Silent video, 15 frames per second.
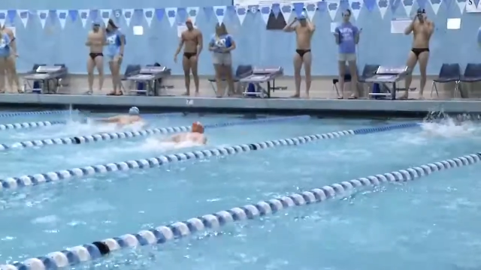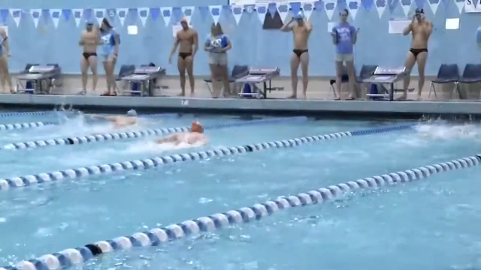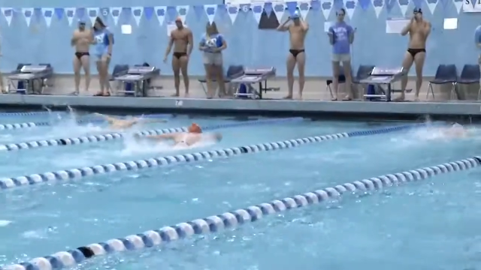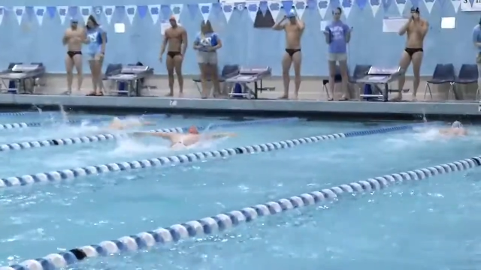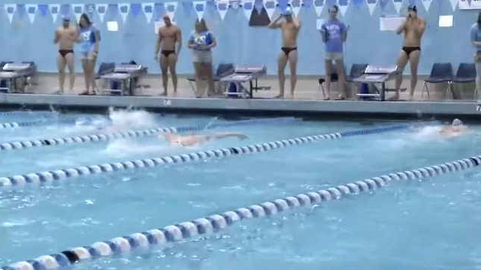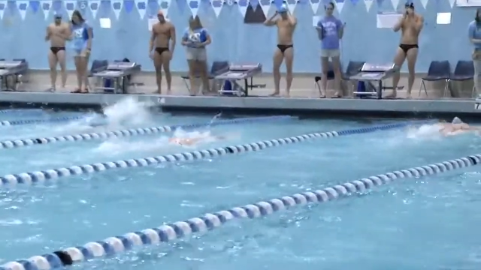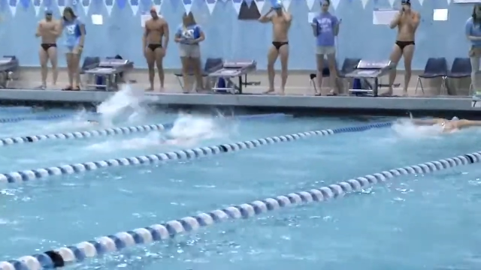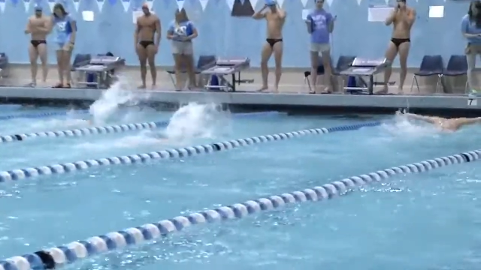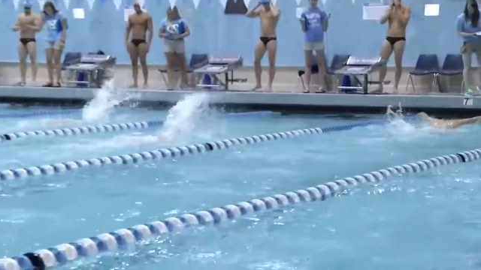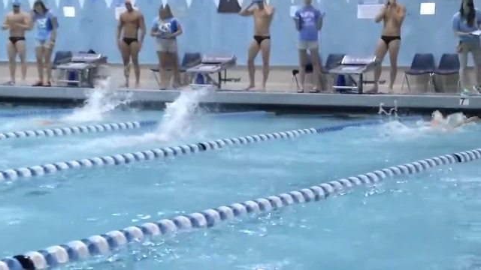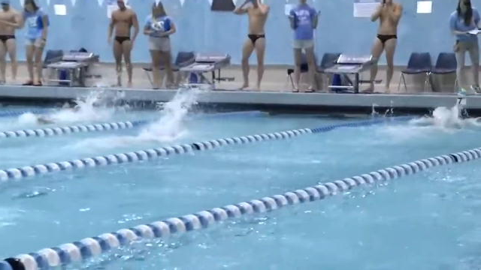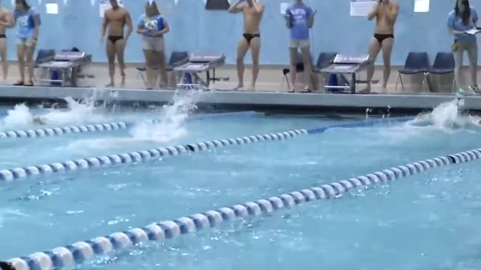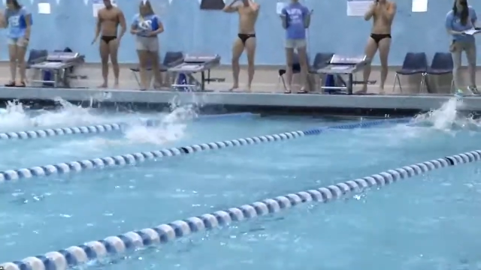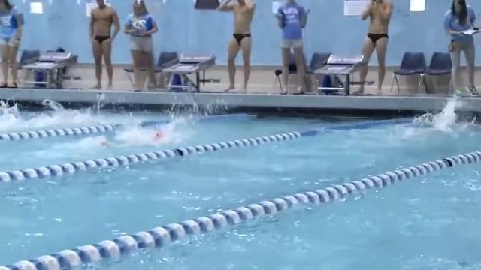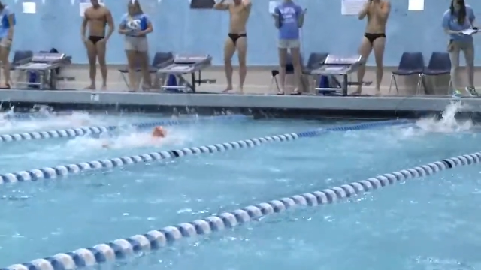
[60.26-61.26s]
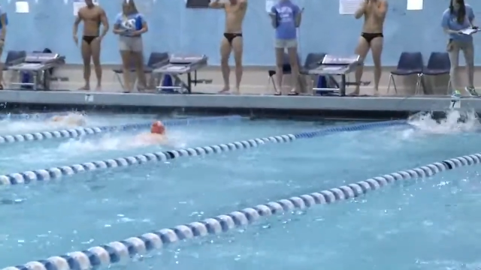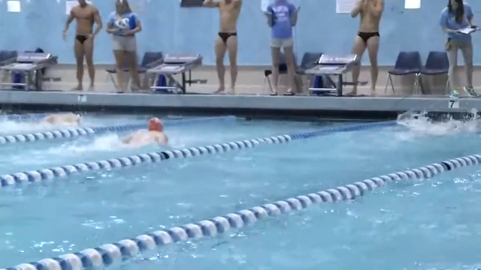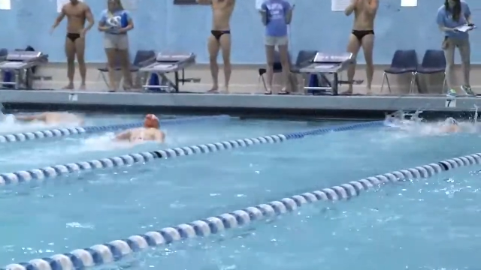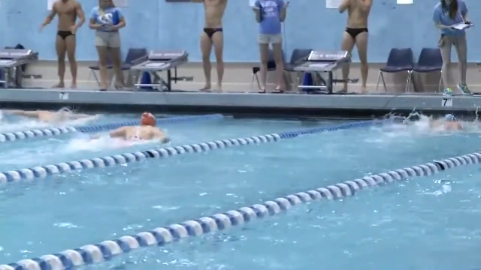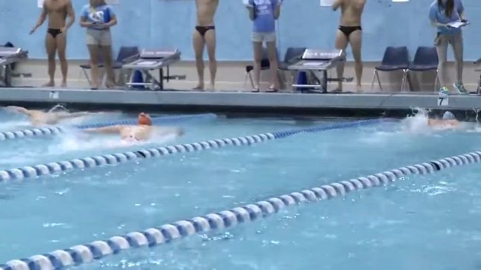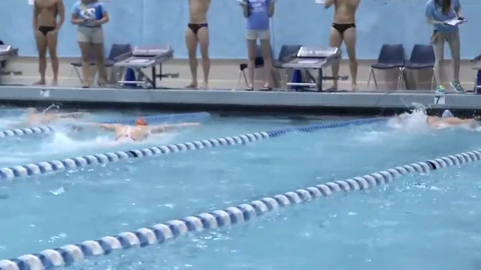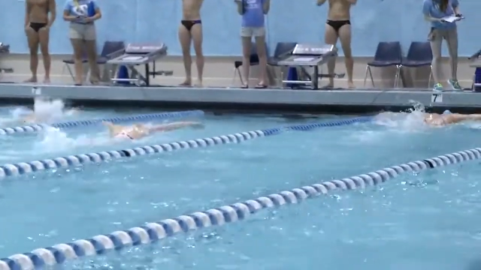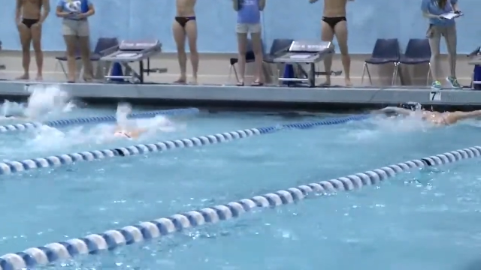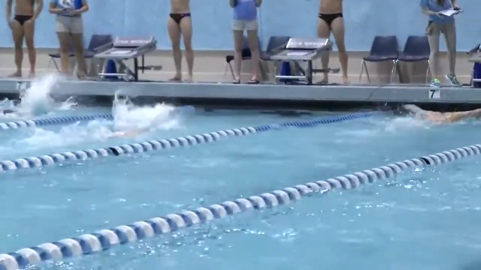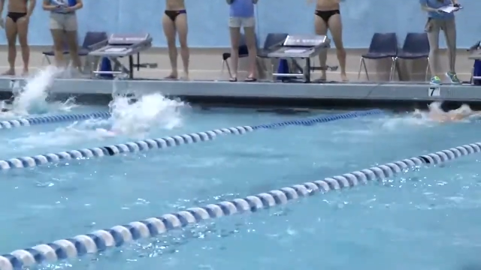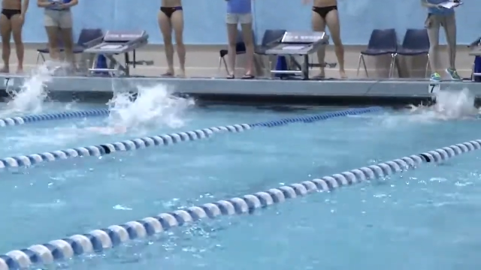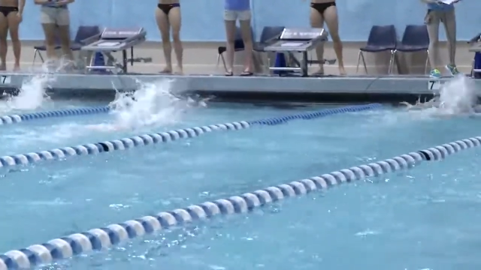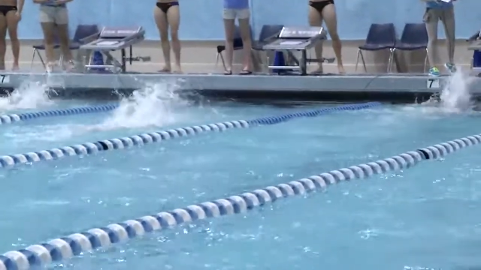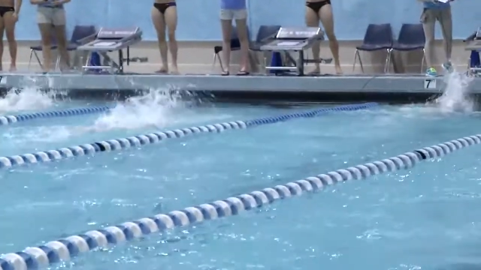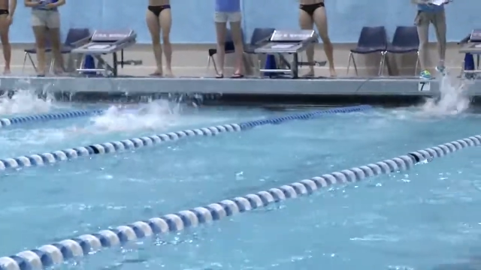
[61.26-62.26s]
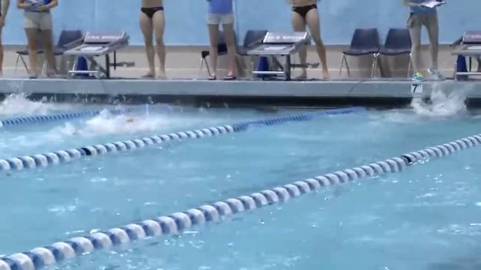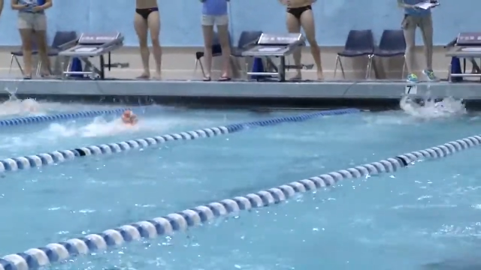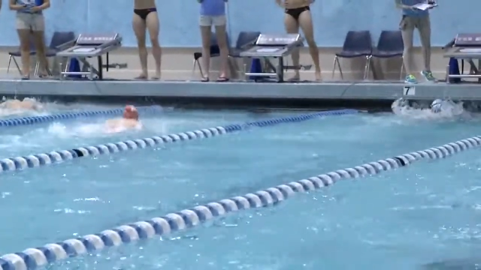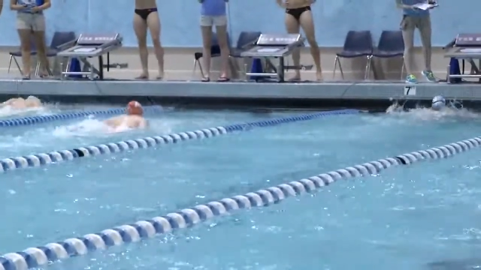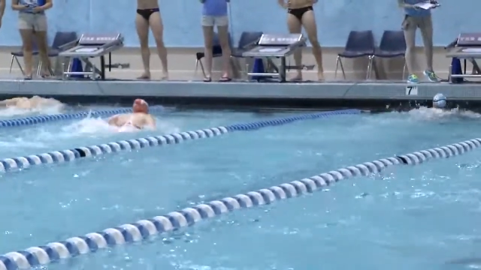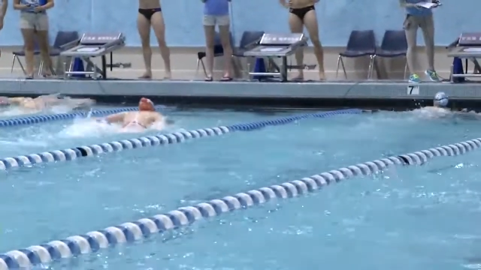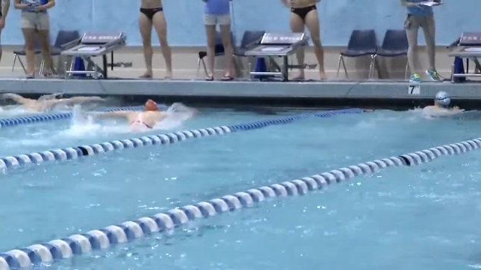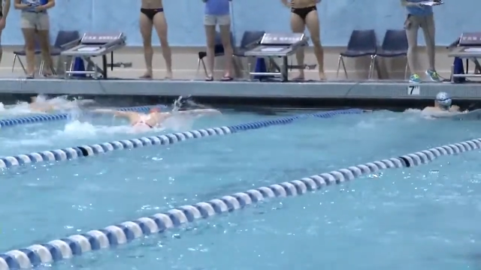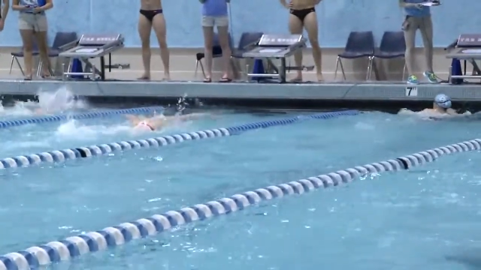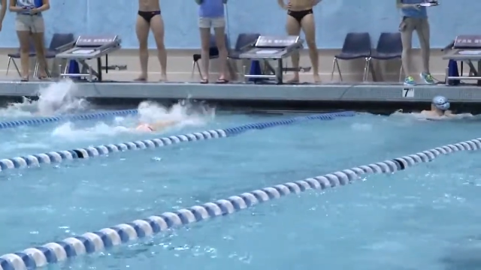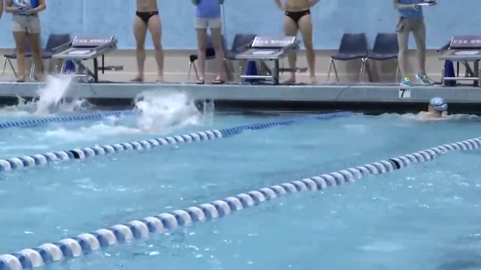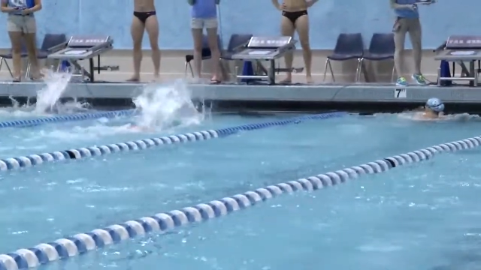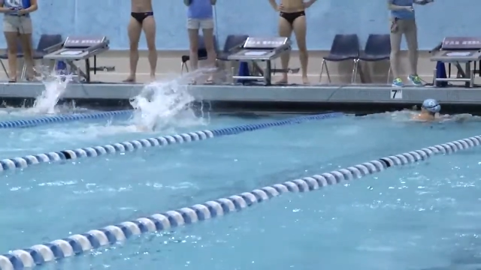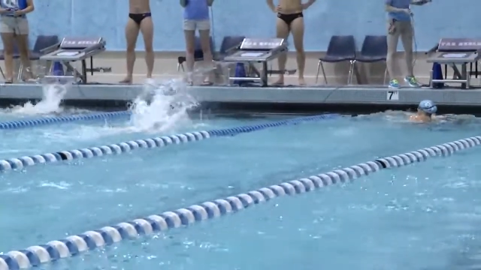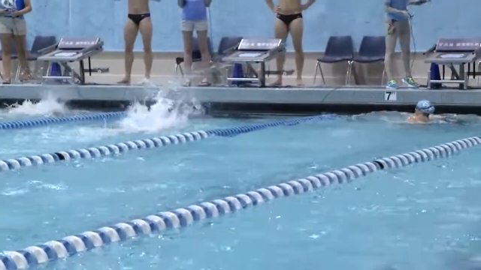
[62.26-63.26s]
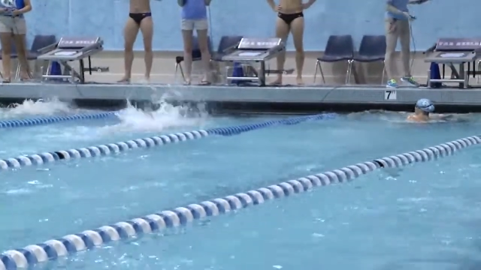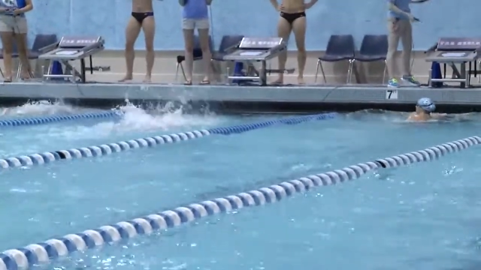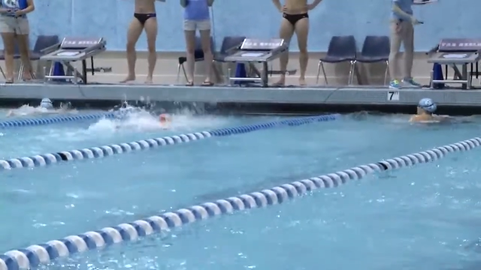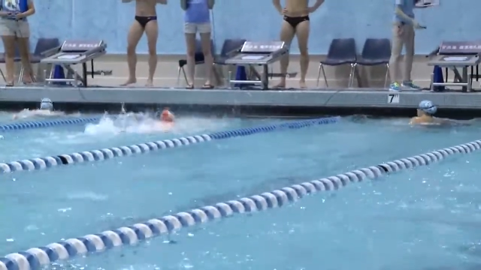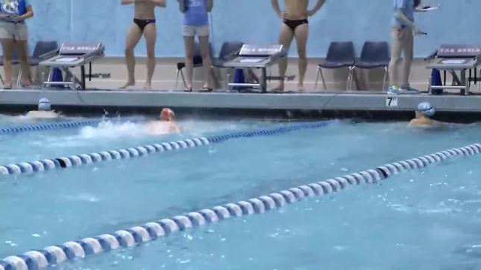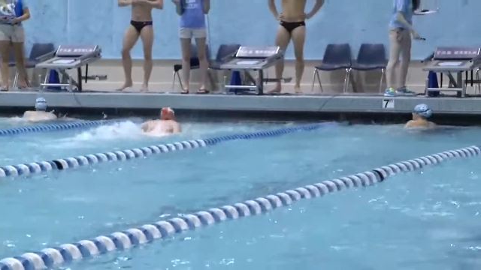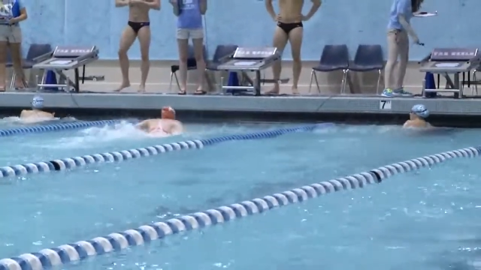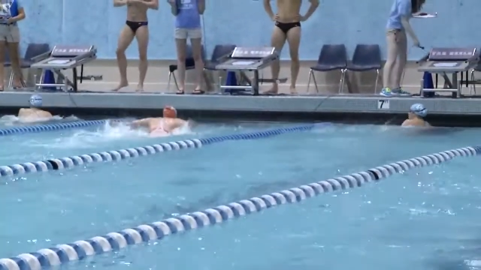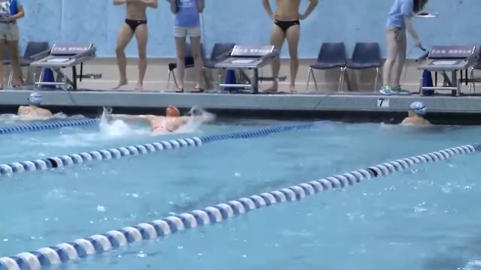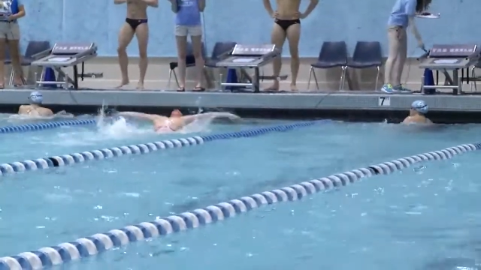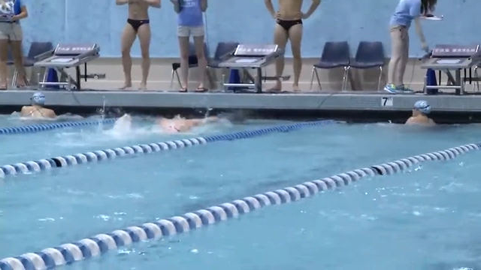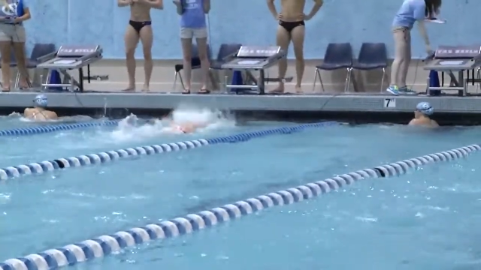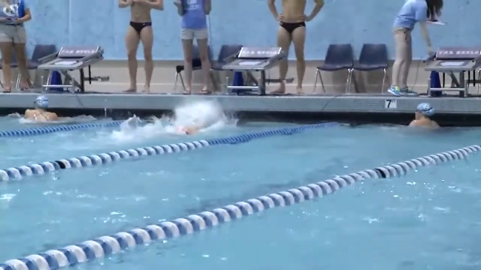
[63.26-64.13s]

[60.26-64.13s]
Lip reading: No face is visible, so there are no lips to read.